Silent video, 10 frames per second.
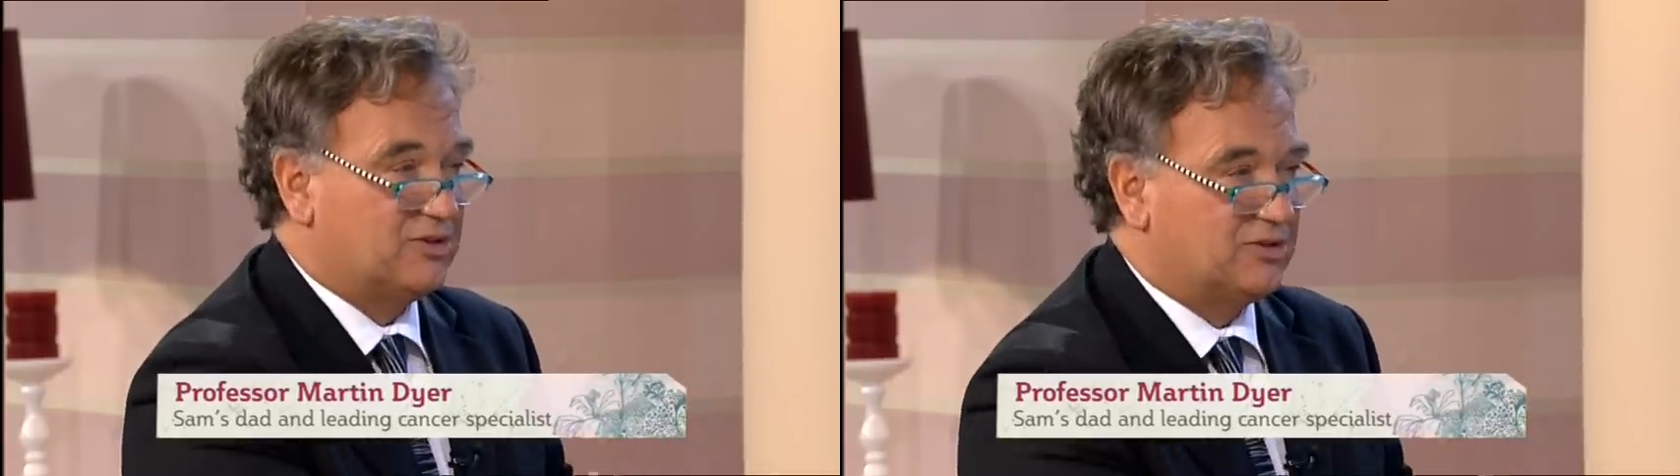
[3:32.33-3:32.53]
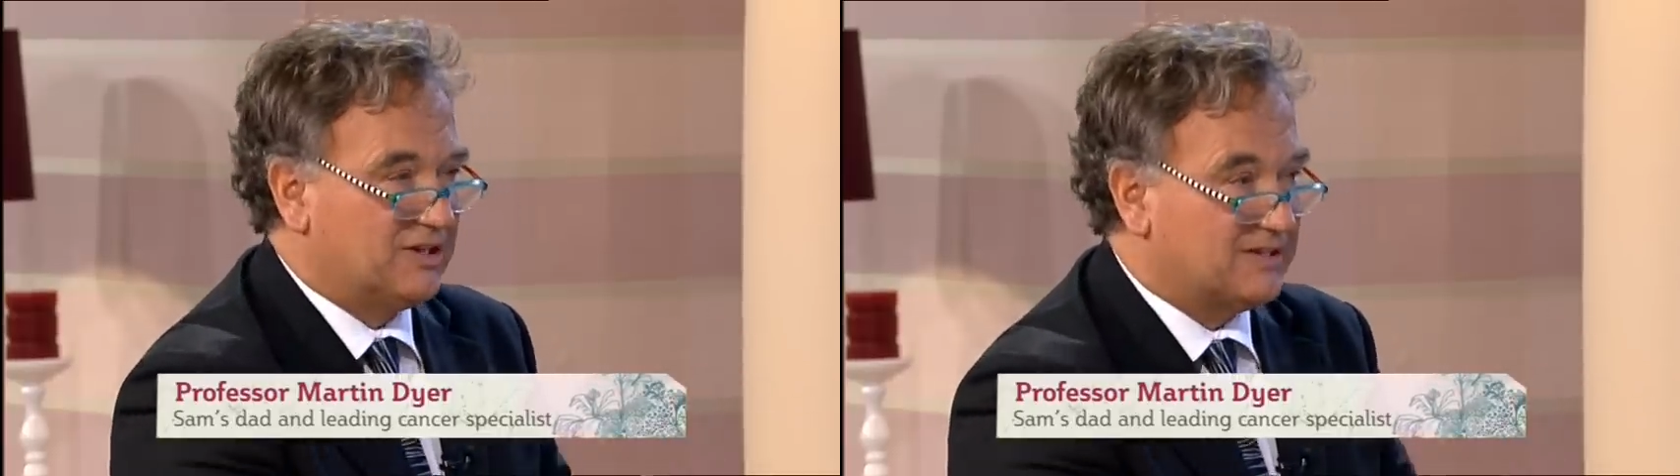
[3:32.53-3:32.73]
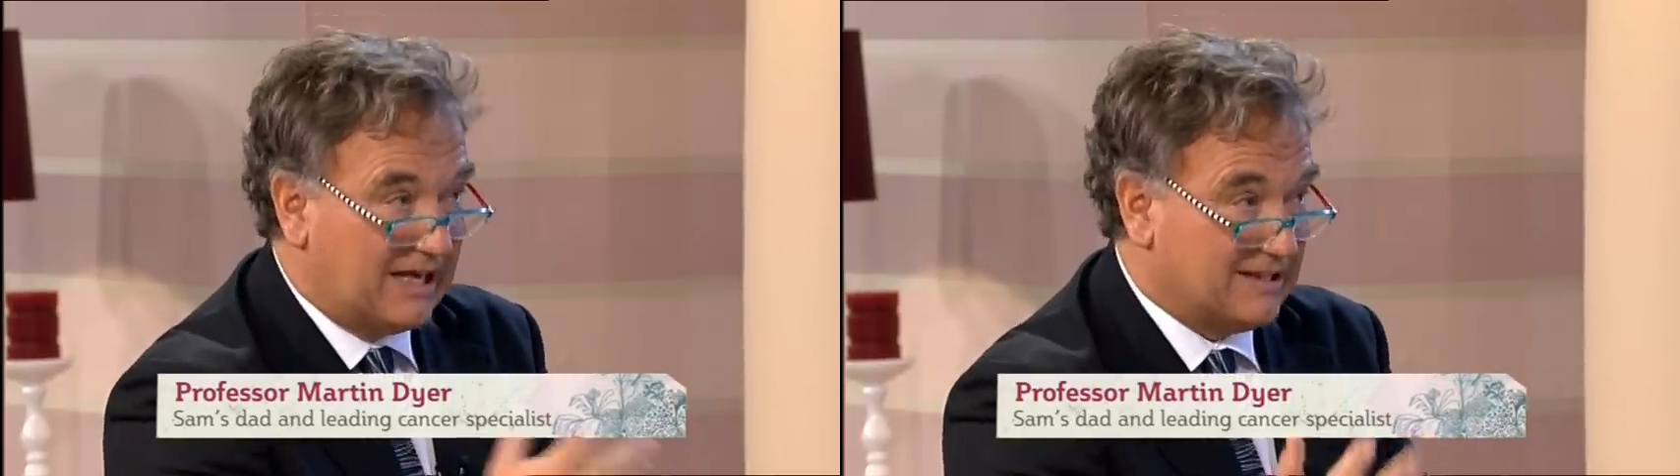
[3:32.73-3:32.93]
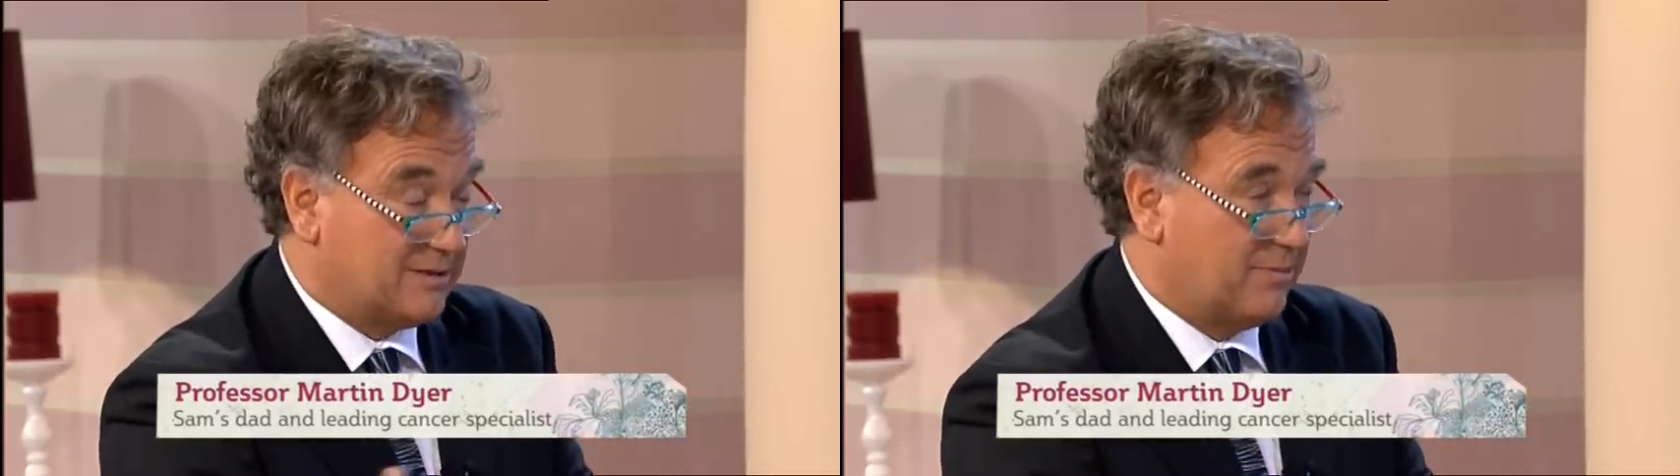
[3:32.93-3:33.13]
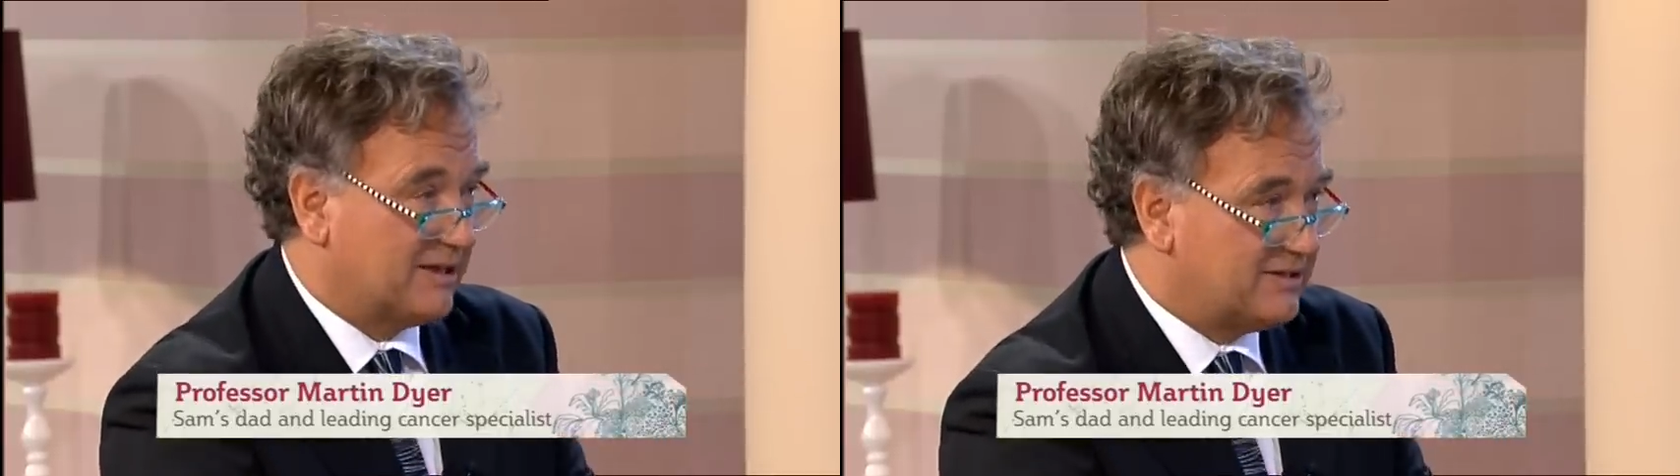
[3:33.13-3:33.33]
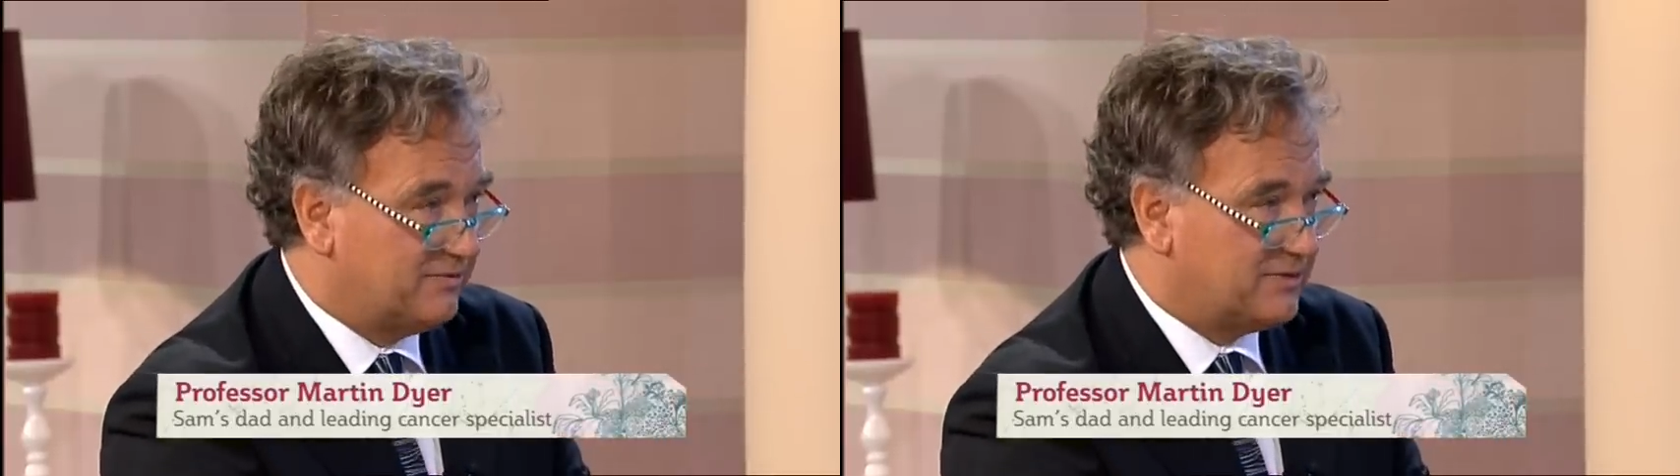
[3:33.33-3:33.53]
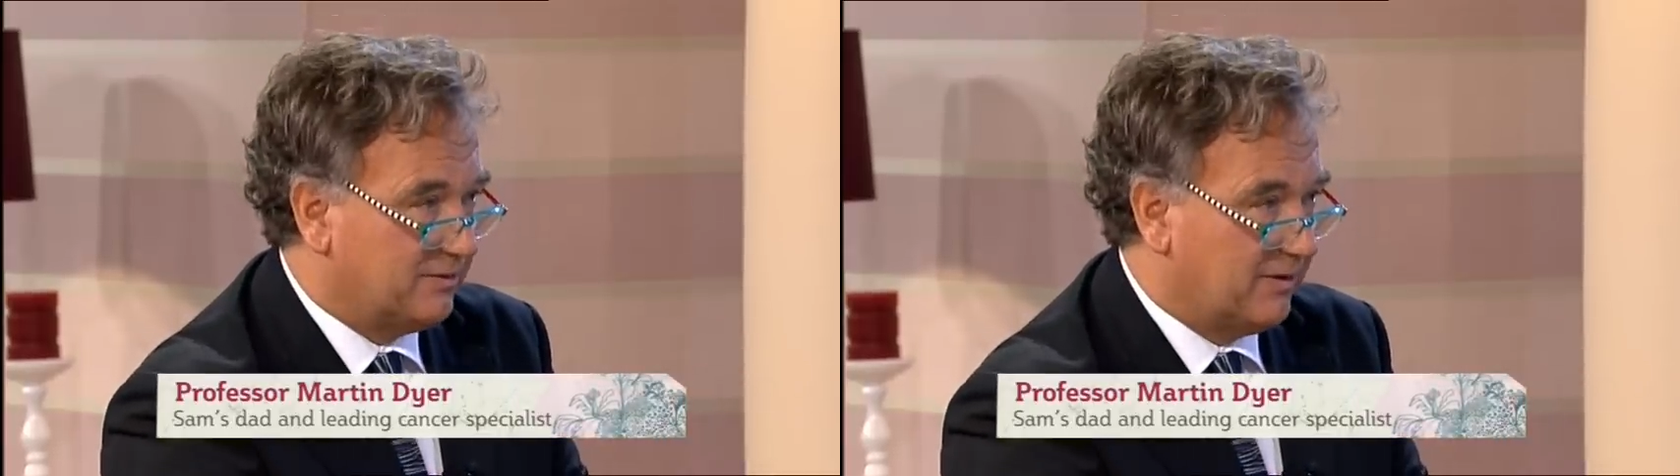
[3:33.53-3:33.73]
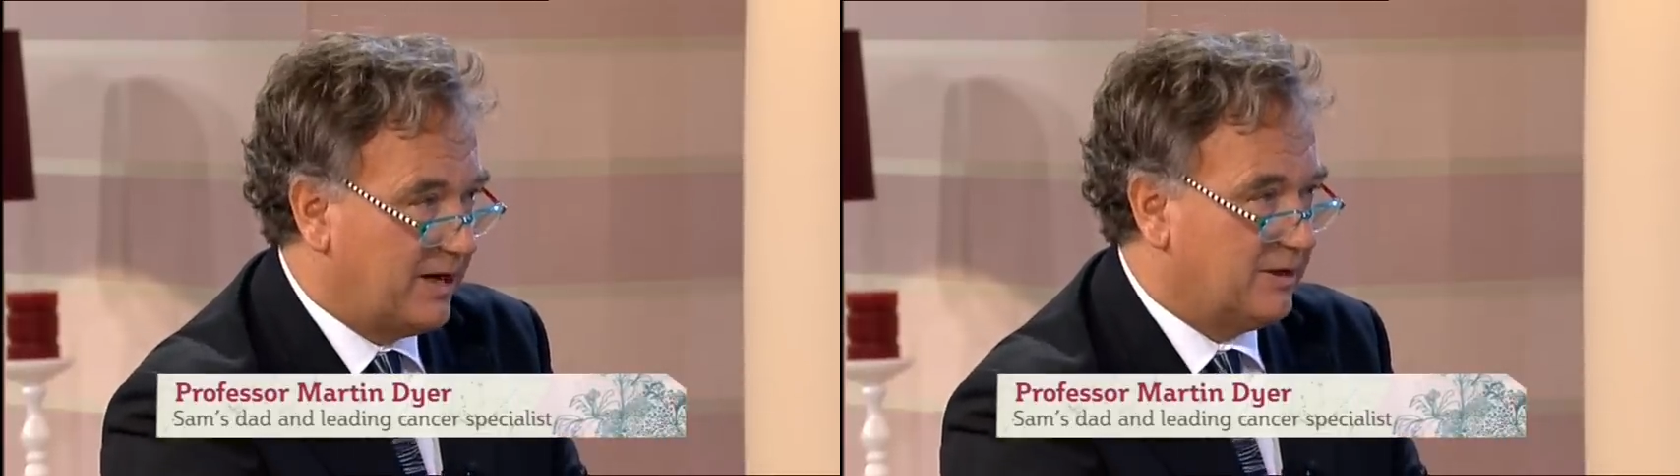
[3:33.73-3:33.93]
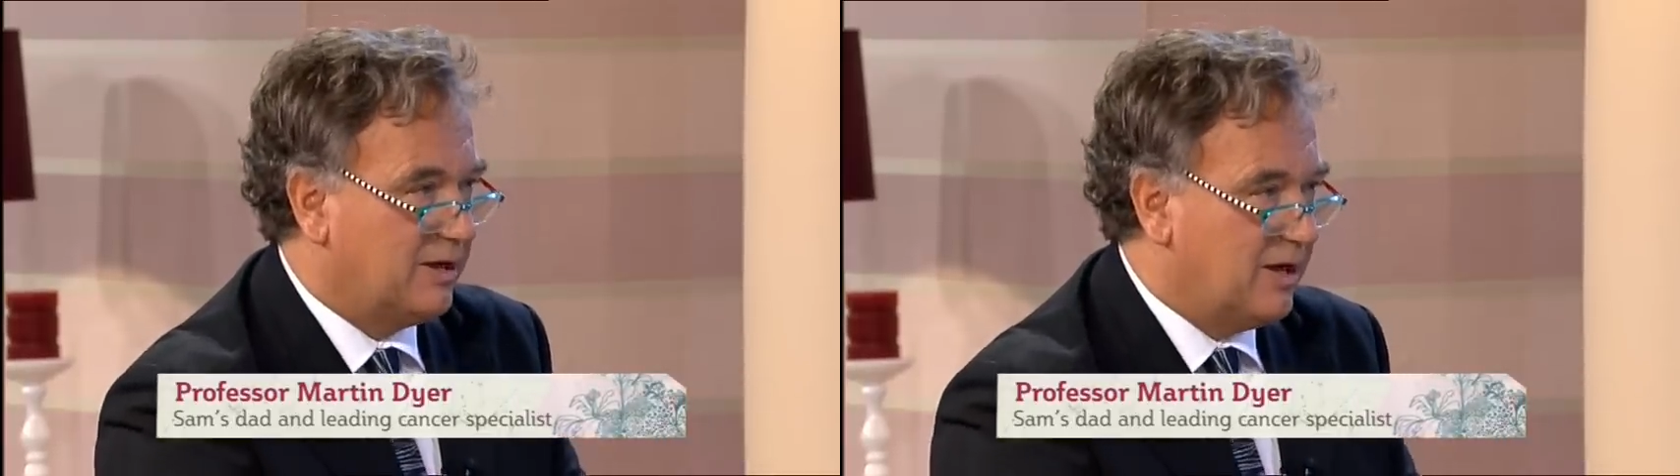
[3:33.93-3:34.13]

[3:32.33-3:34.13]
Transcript: suggests it has some activity, right?